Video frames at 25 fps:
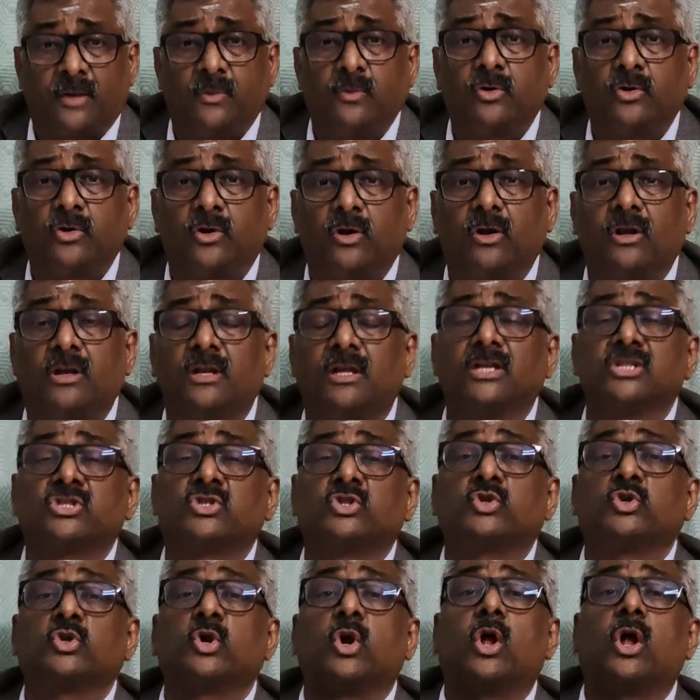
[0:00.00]
I would call a
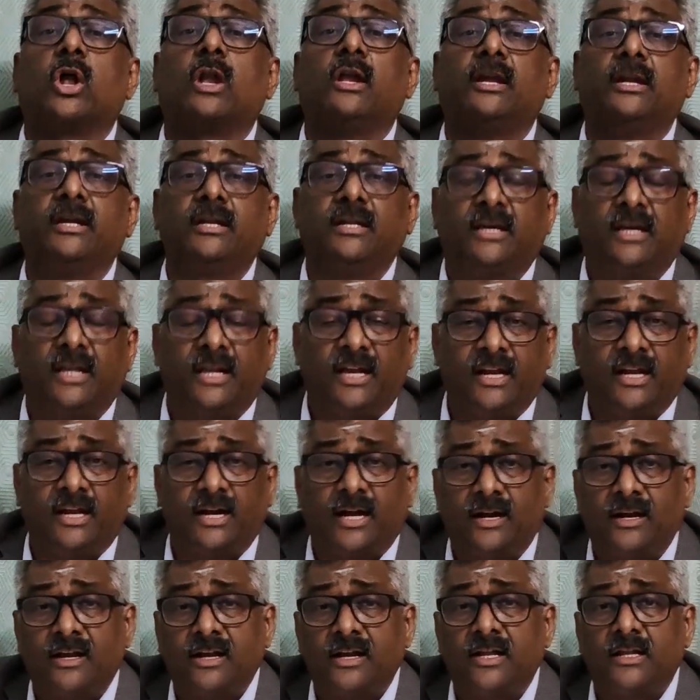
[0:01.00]
solid green
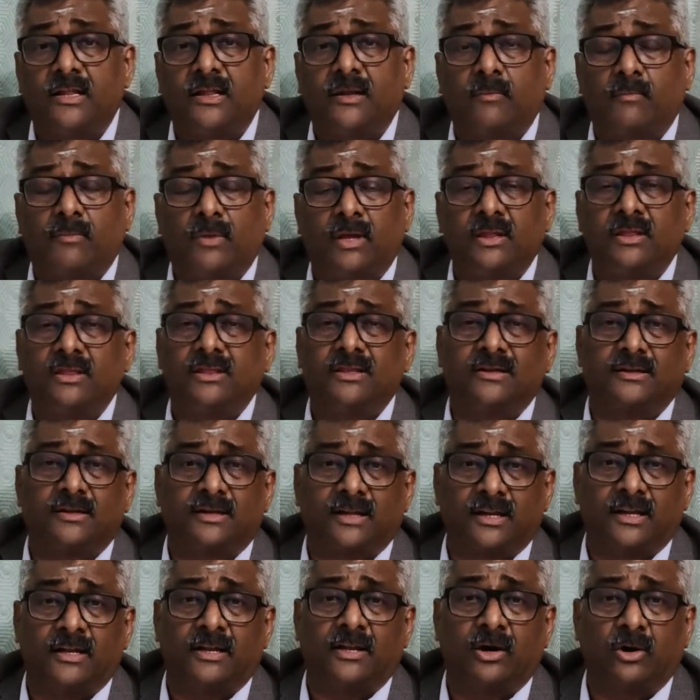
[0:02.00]
candle in the month
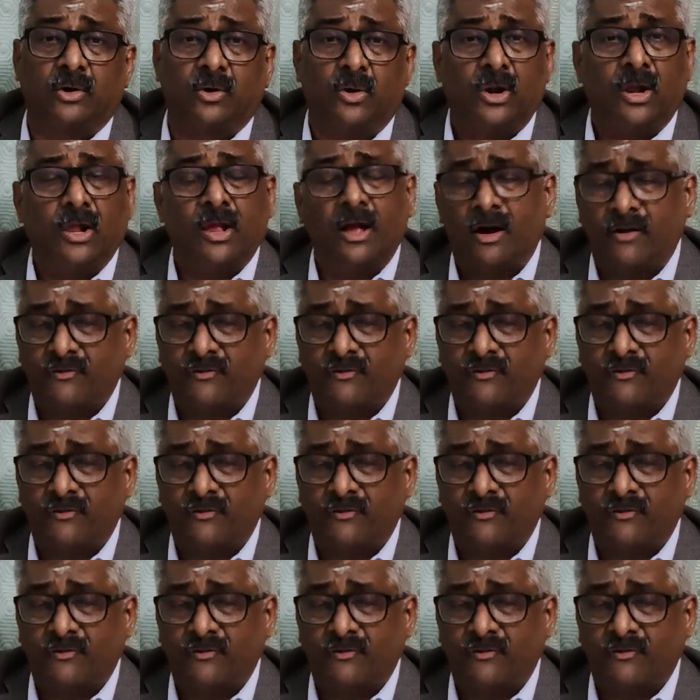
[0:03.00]
till now.